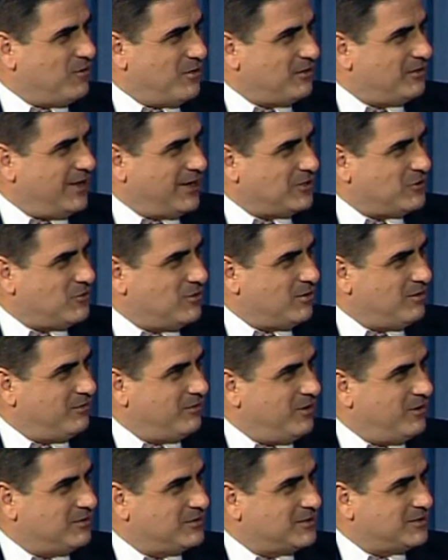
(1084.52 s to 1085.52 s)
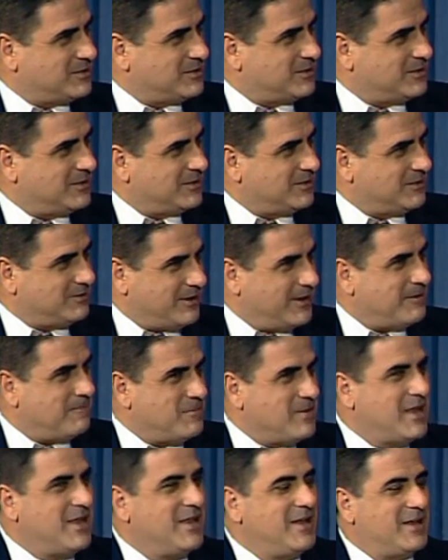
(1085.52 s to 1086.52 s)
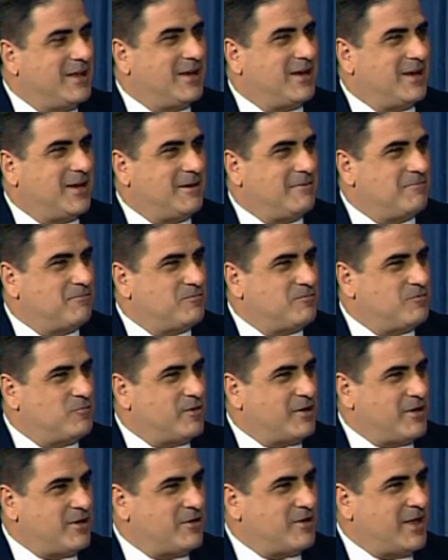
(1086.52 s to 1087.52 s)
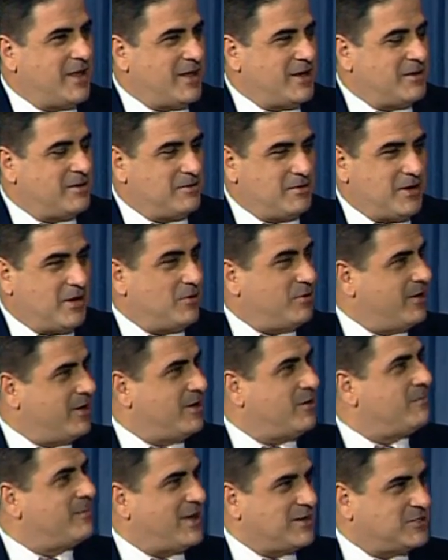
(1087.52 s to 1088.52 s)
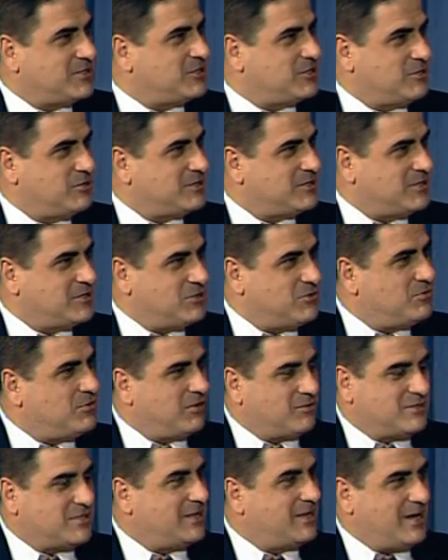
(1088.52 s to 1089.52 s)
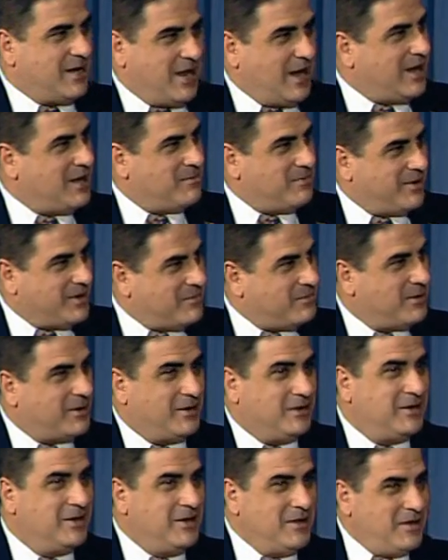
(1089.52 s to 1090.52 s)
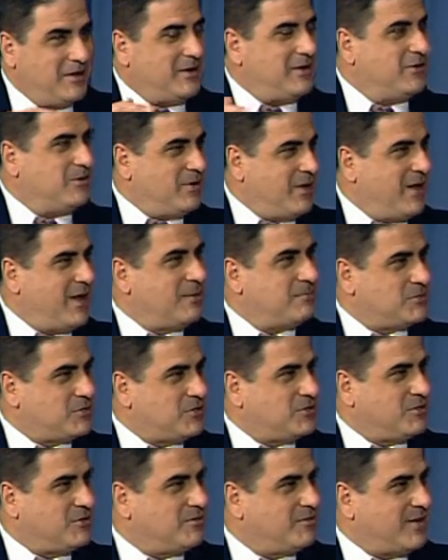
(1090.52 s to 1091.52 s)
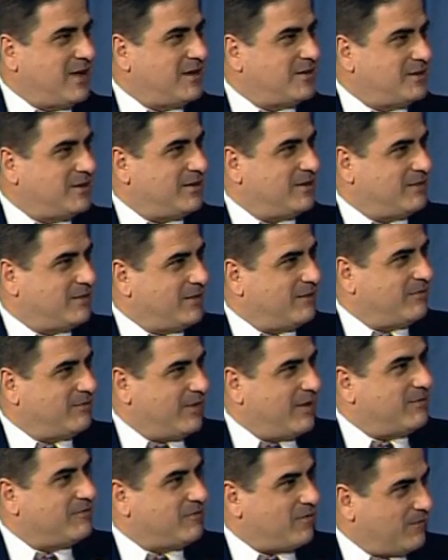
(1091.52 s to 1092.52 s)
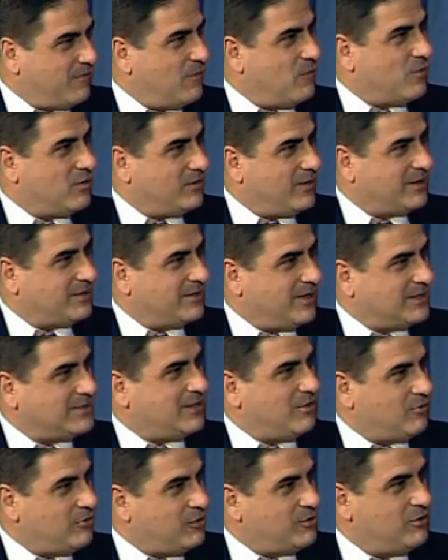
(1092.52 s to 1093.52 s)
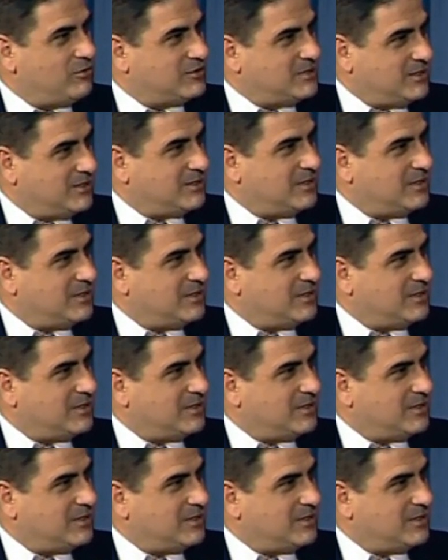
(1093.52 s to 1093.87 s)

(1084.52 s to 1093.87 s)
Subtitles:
electoral votes? Right? Where you're getting, here in Massachusetts you don't see anybody, but in New Hampshire you've got the fight for 4 that's how close this